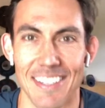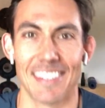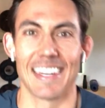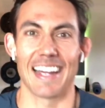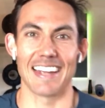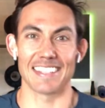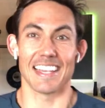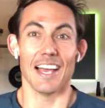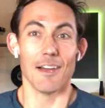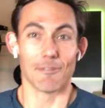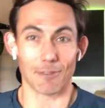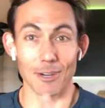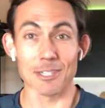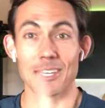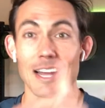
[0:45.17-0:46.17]
you guys.
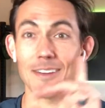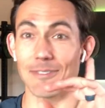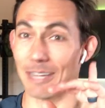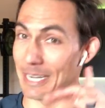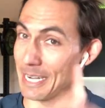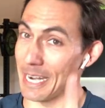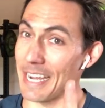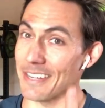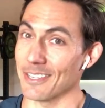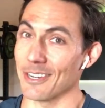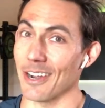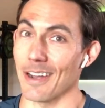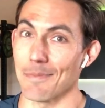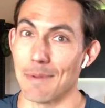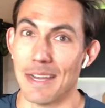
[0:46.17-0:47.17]
First off, nice
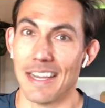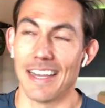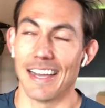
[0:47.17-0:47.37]
job.